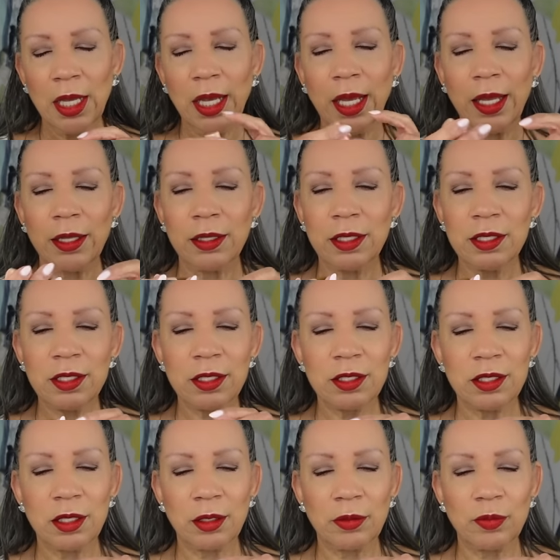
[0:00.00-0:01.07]
And this
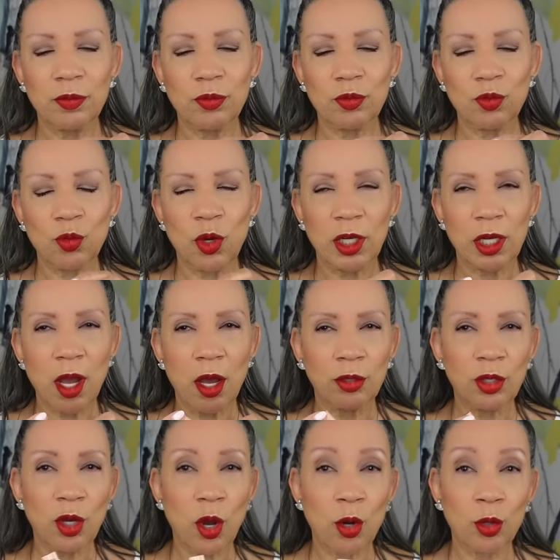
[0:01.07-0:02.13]
is the one
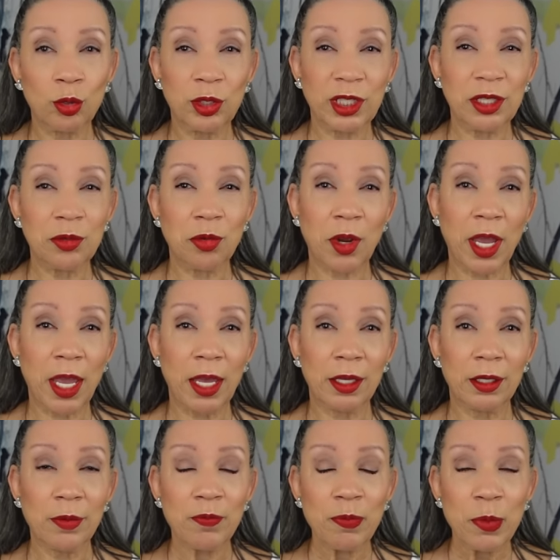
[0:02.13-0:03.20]
called Goldie
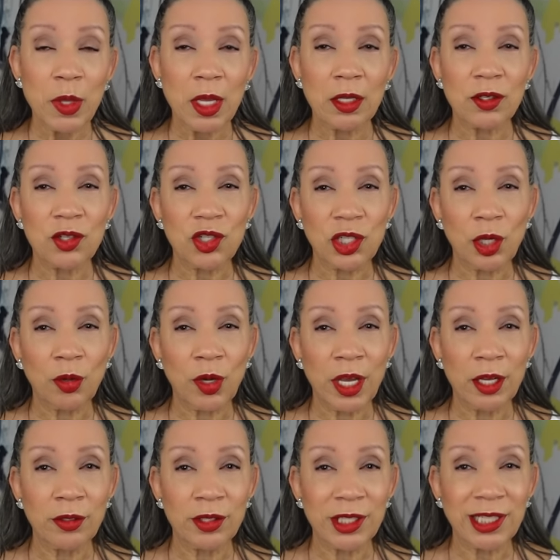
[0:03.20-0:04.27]
Red. It's
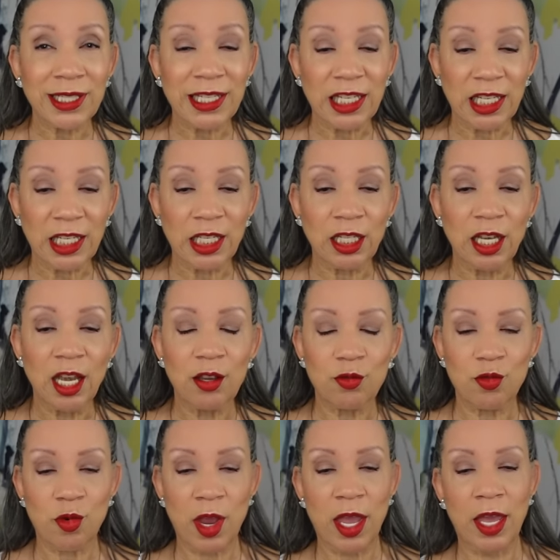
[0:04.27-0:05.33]
G-O-L-D-E
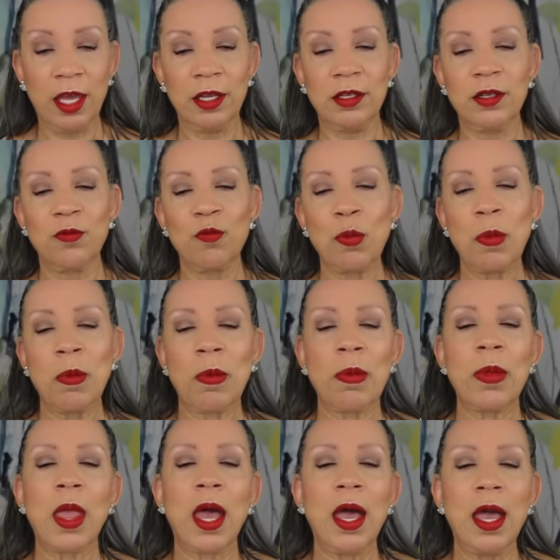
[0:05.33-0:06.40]
Red.
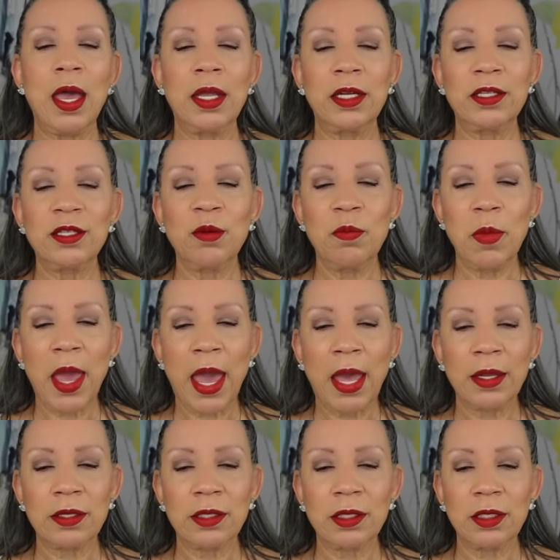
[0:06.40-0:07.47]
And it's a
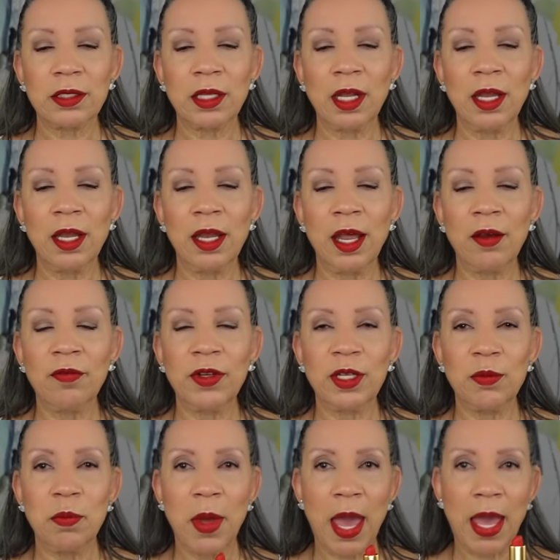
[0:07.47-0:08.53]
matte. It's a
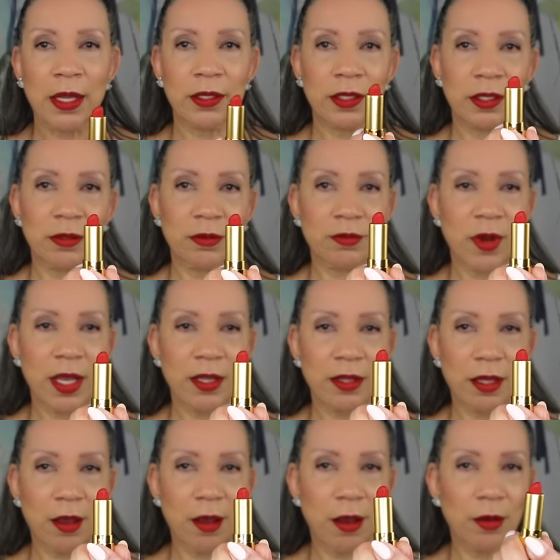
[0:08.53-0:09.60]
lovely matte right
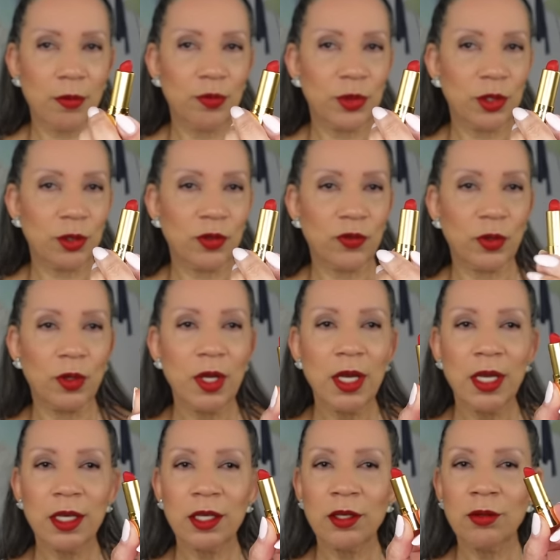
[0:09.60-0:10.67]
there. Beautiful.
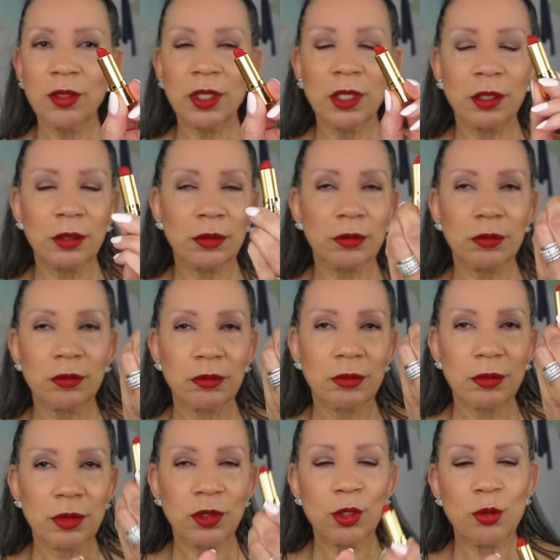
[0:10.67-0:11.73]
Cute little
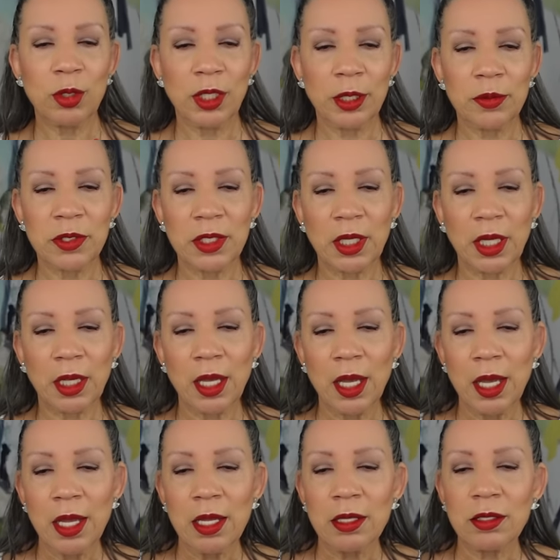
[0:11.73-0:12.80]
tube of lipstick.
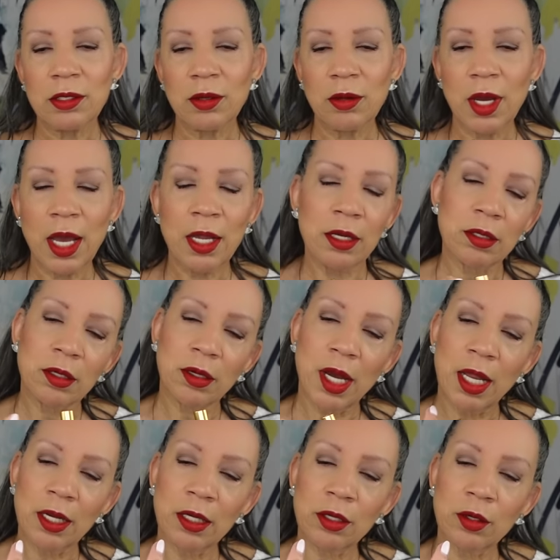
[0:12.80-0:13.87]
So I don't know.
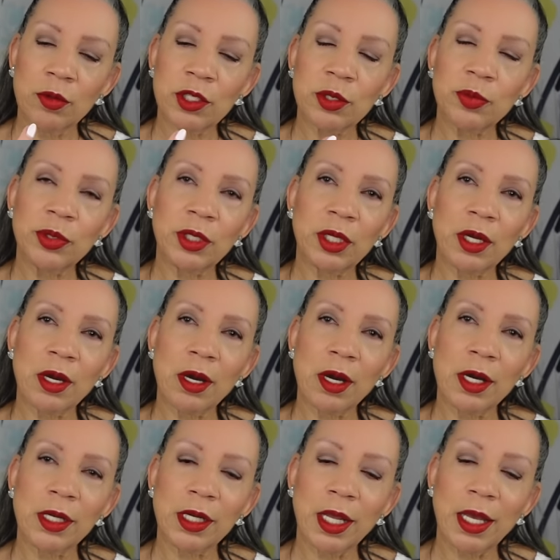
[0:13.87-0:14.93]
I didn't know what to put
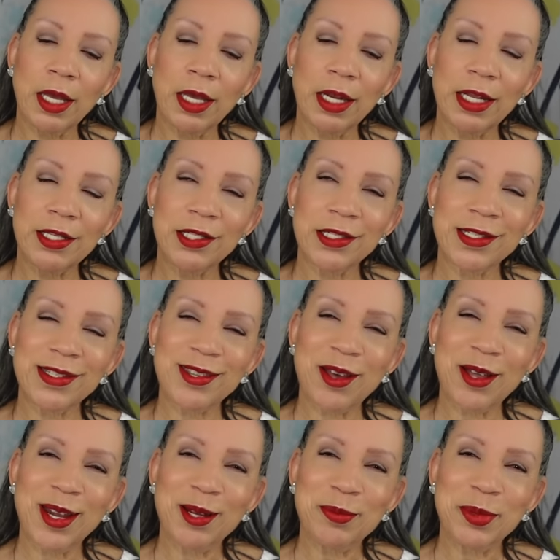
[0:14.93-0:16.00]
on and I just
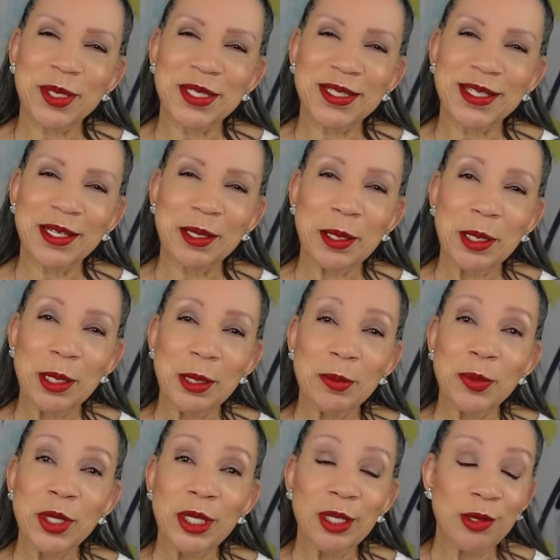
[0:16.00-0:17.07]
thought I'd put the
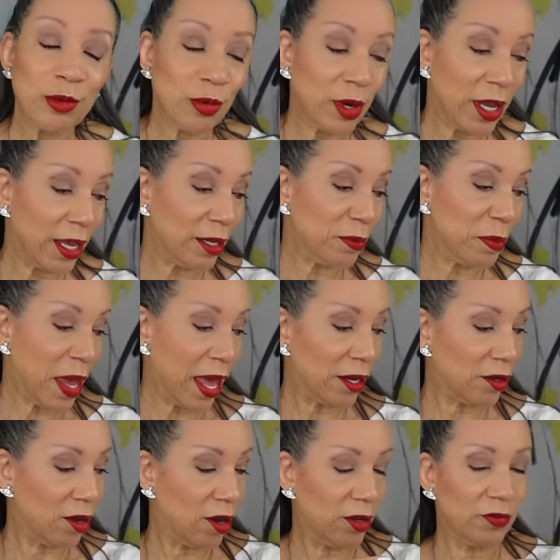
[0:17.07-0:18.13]
put a little red
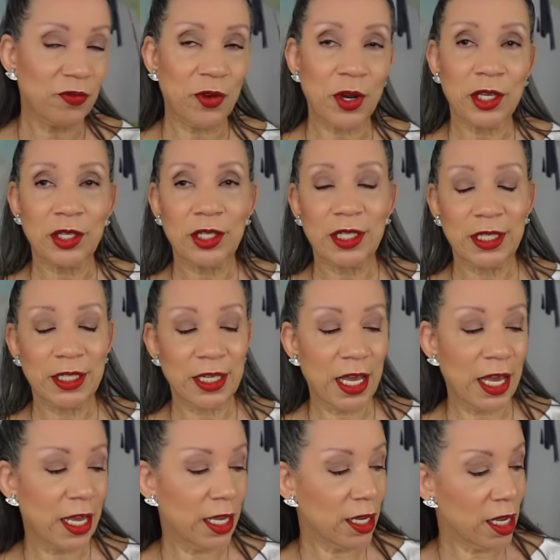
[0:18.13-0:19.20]
matte on for you
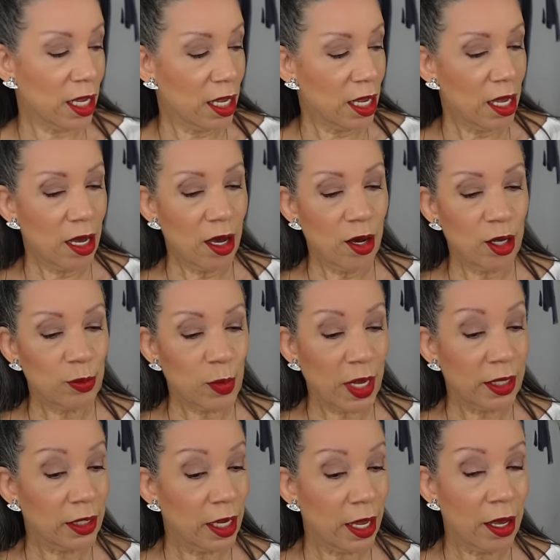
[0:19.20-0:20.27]
today. On
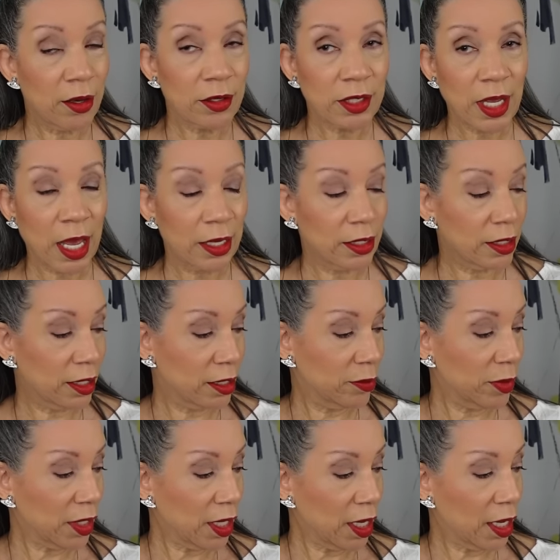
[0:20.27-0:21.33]
my nails, I did
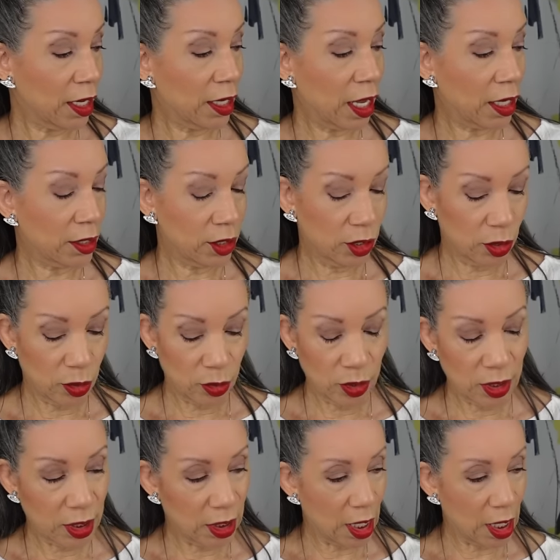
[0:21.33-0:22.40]
them again. I
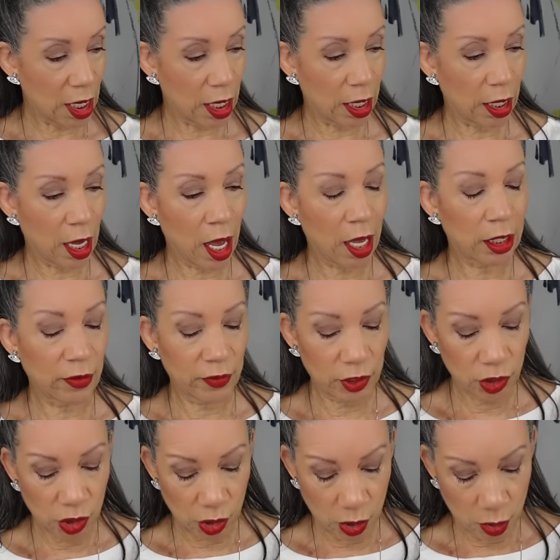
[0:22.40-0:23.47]
used uh, Olive
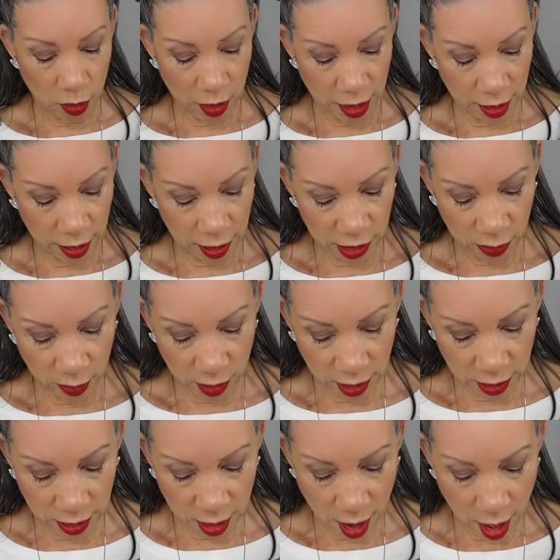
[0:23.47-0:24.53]
and June, and this one
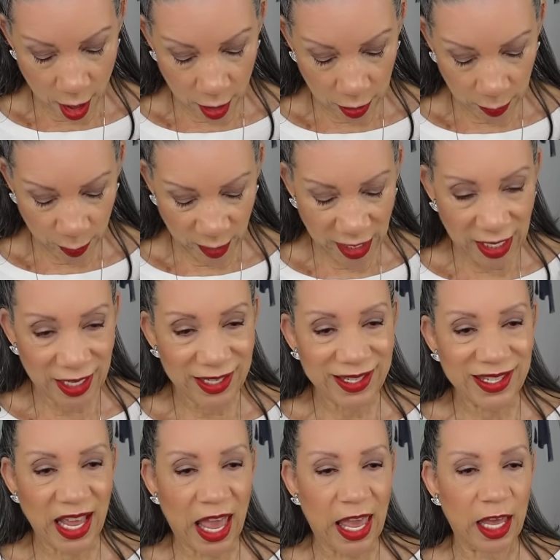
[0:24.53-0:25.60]
is called Pink
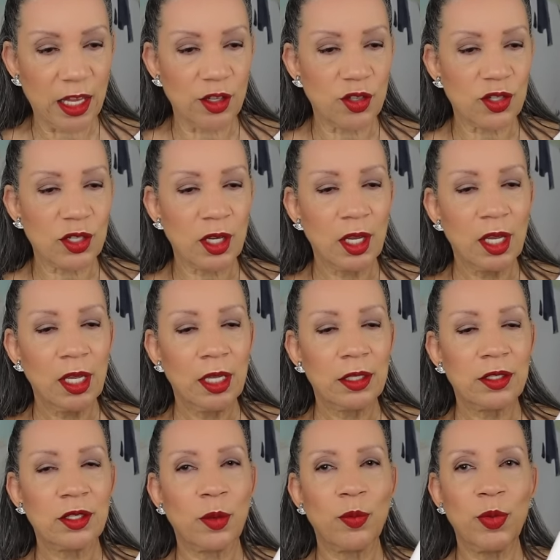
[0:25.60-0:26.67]
Sands.
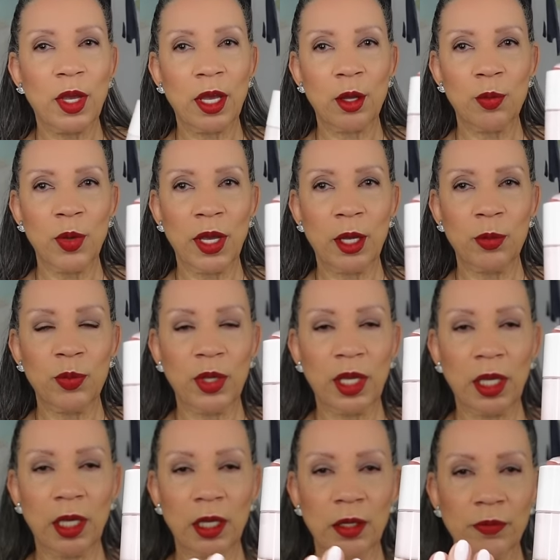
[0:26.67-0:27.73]
It's a pale, pale
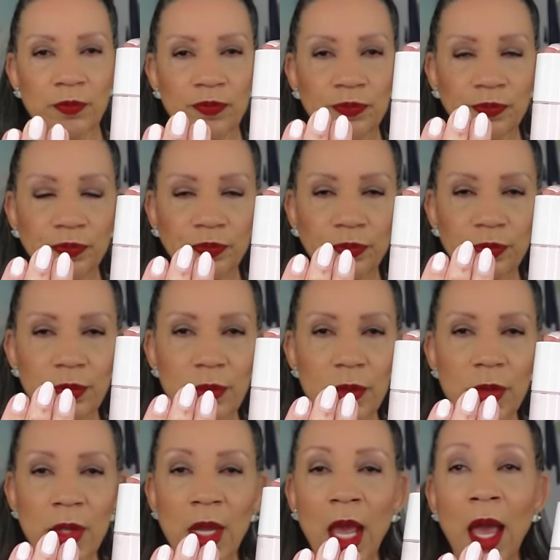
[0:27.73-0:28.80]
pink.
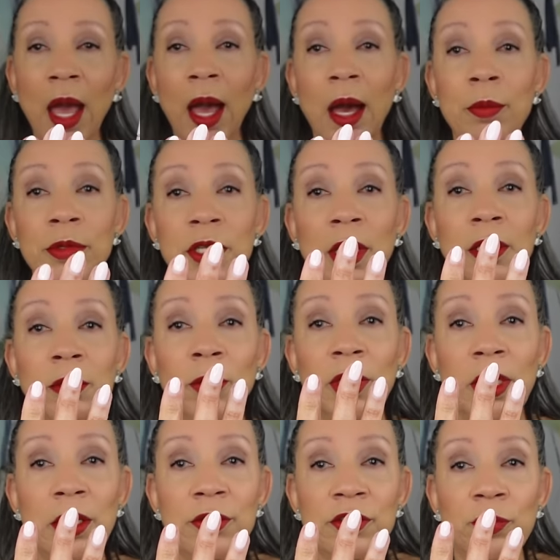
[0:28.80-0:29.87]
I'm telling you, my
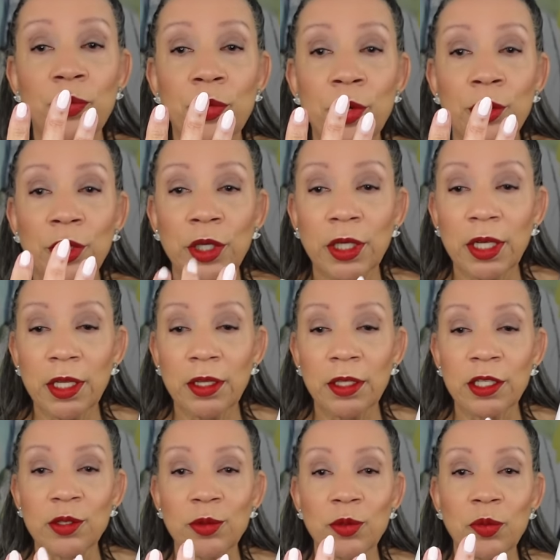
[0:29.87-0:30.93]
nails have broken.
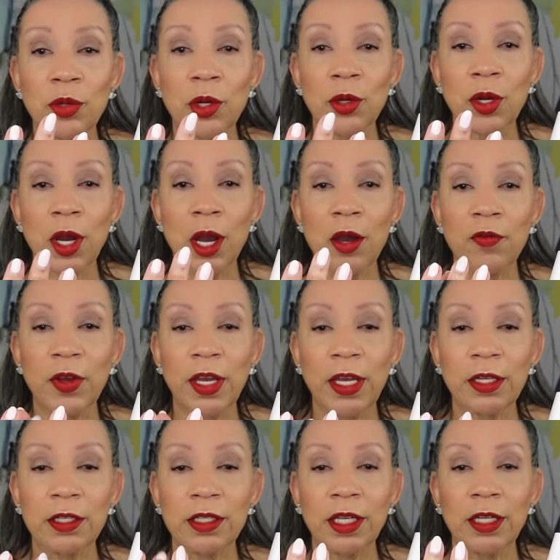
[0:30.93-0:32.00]
This one broke off. I
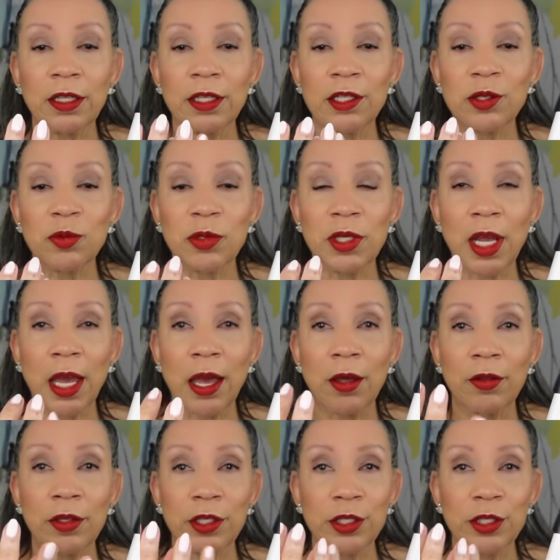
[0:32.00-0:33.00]
had to take this one down.